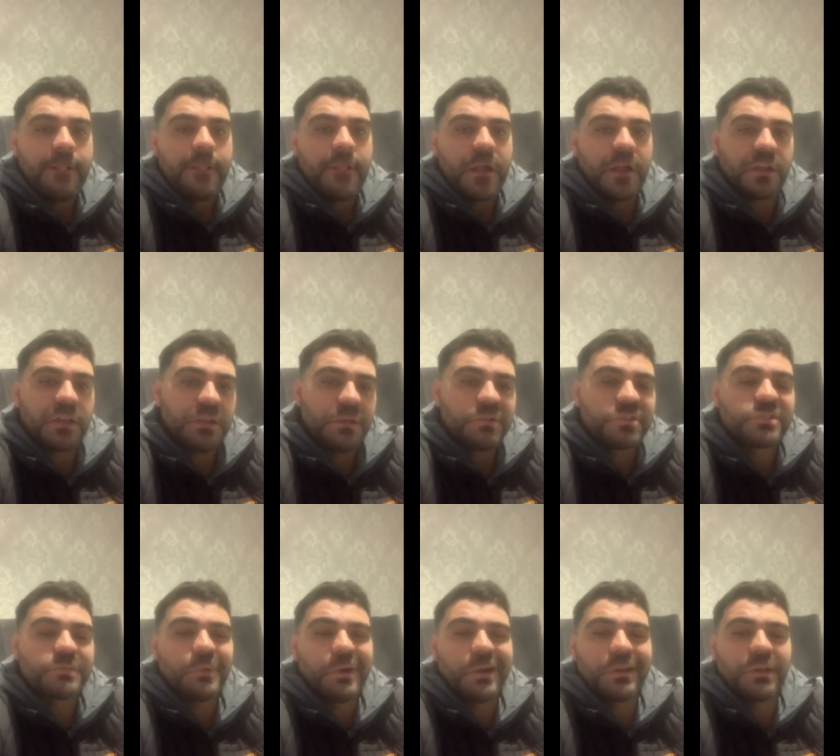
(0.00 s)
And keep
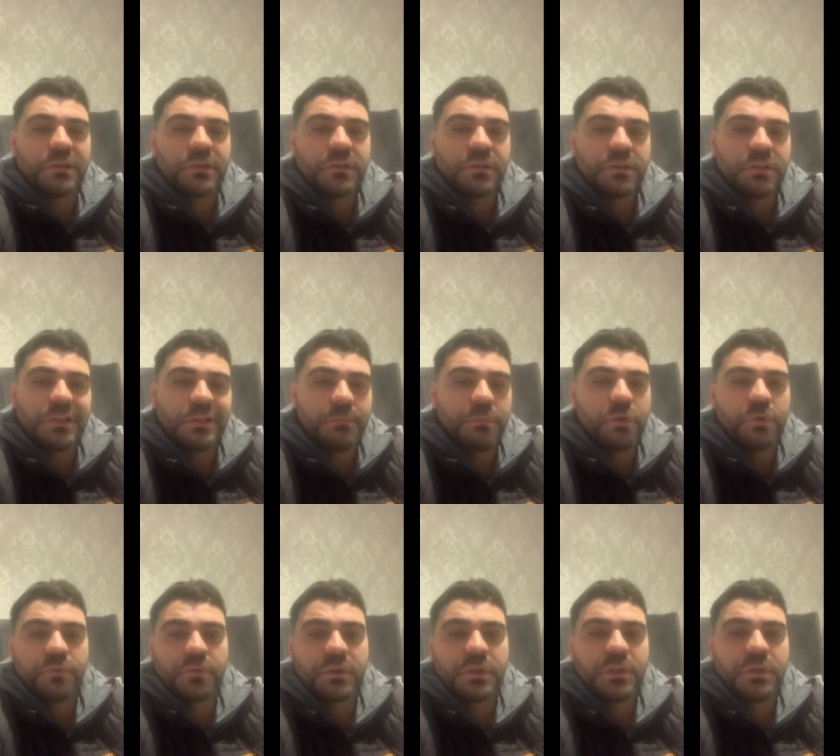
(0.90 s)
smiling, keep
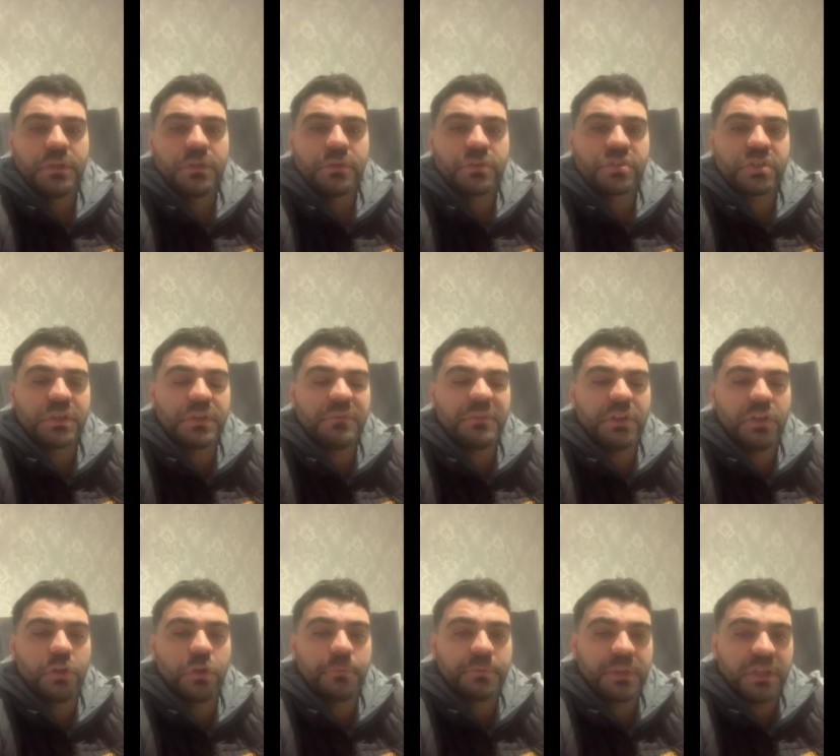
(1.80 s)
moving. Just going to give you a
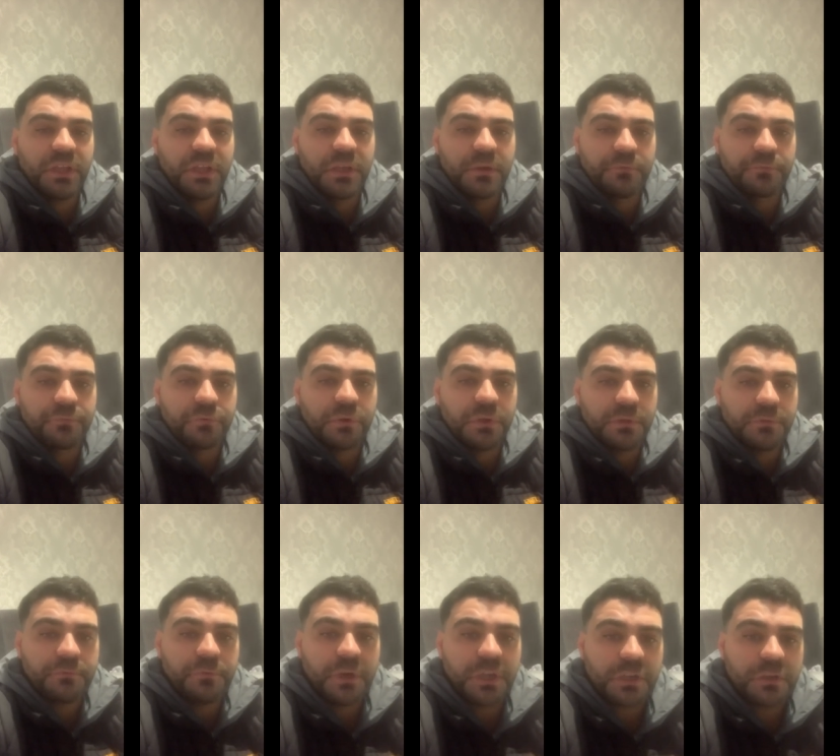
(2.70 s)
little update here on 3D
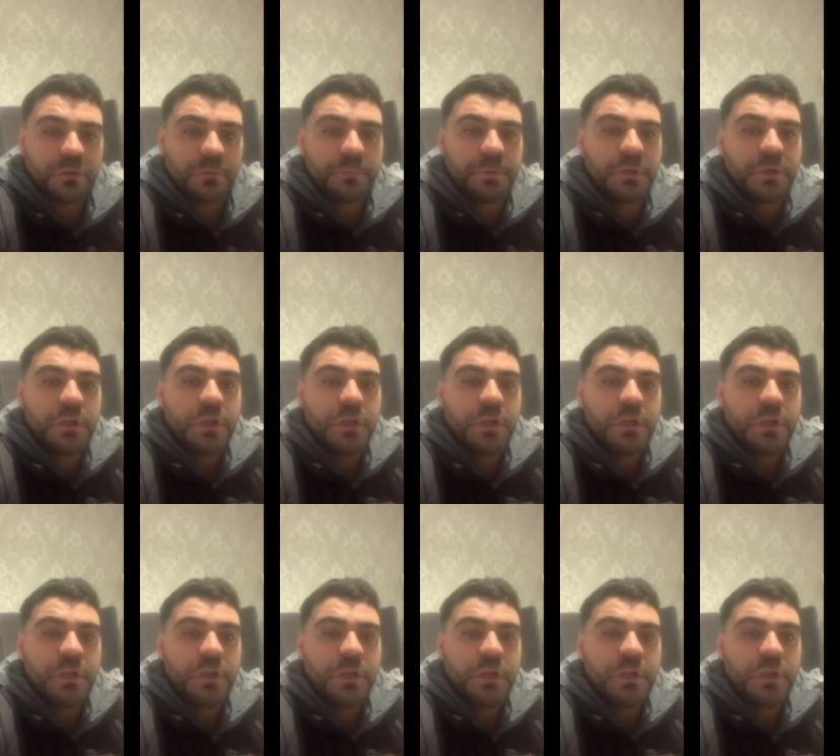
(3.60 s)
Fight Club.